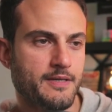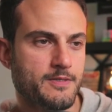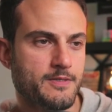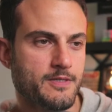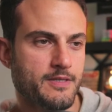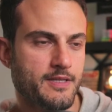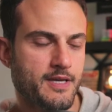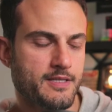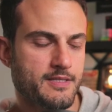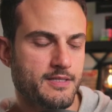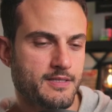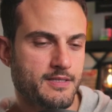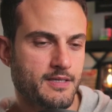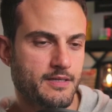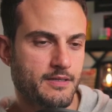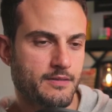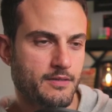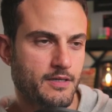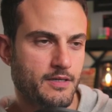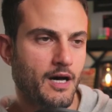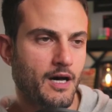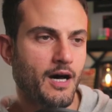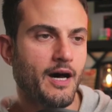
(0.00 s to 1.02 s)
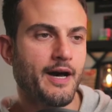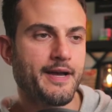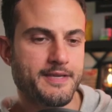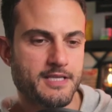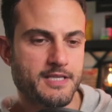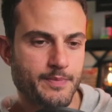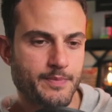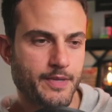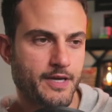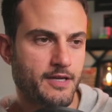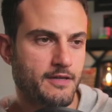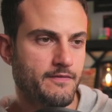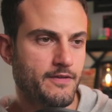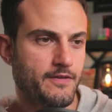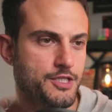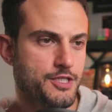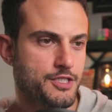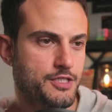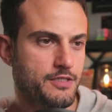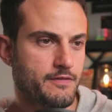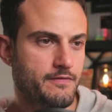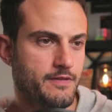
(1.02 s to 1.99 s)
So that's a, a higher spec
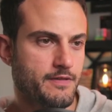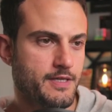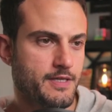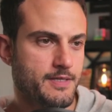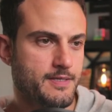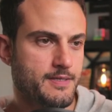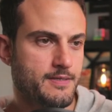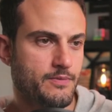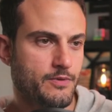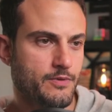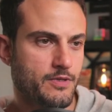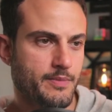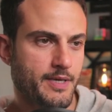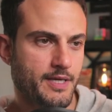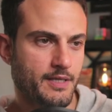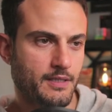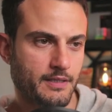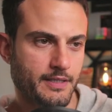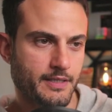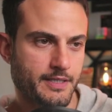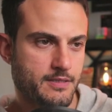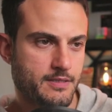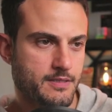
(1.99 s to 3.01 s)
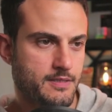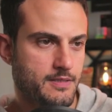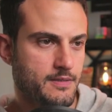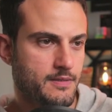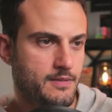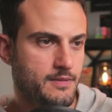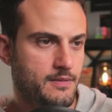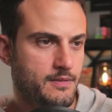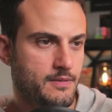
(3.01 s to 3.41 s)
version of this with a better lens.